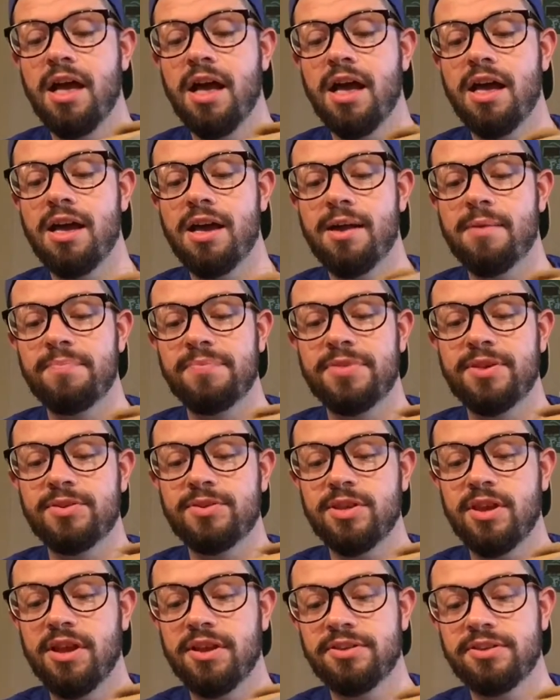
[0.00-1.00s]
Um,
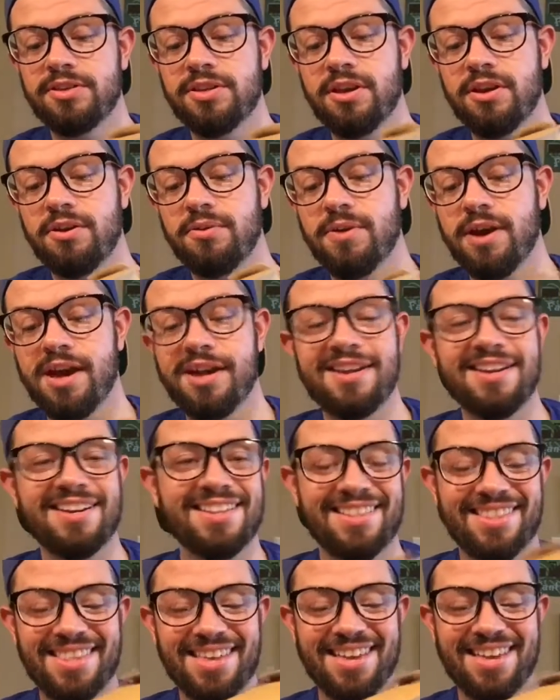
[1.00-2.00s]
there's also
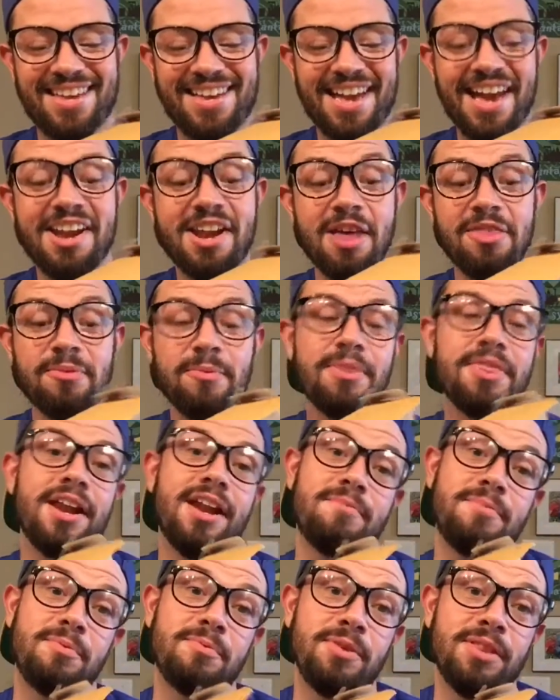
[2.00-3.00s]
the, another one that
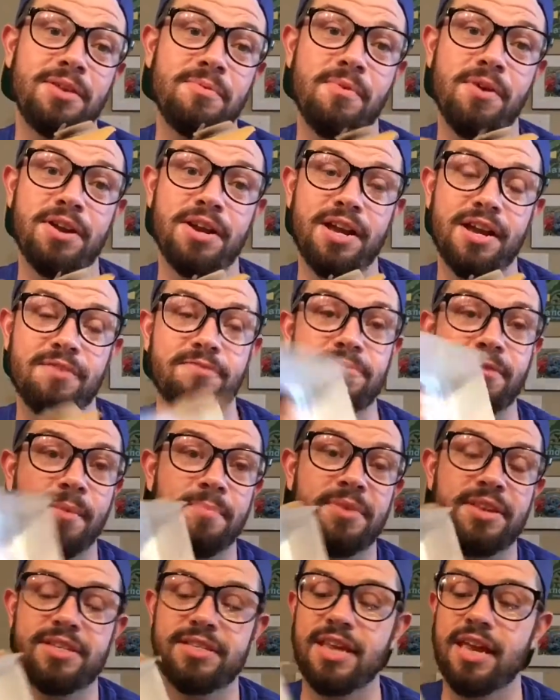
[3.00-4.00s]
I've been really wanting
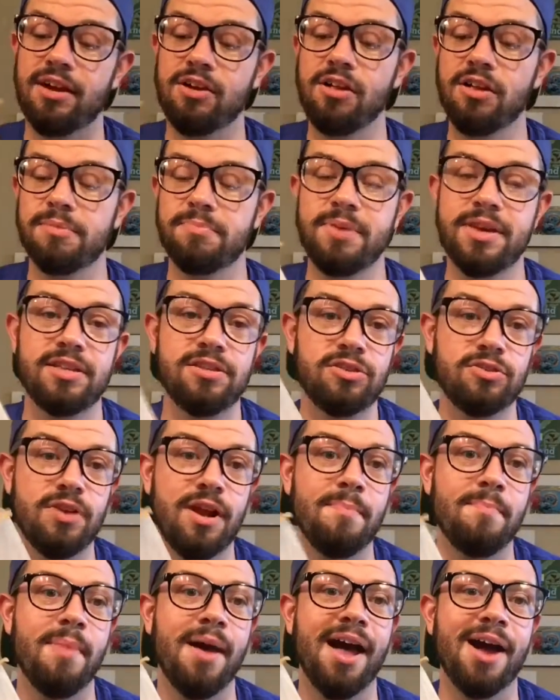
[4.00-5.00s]
from this set called
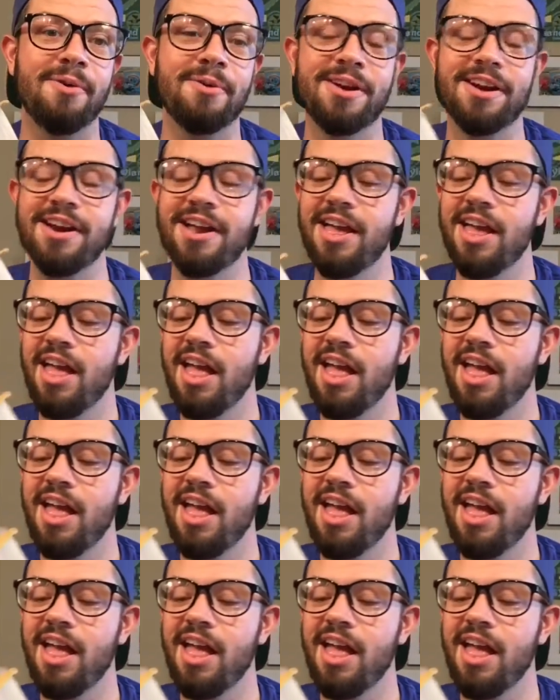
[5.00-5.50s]
Pinstripe Power.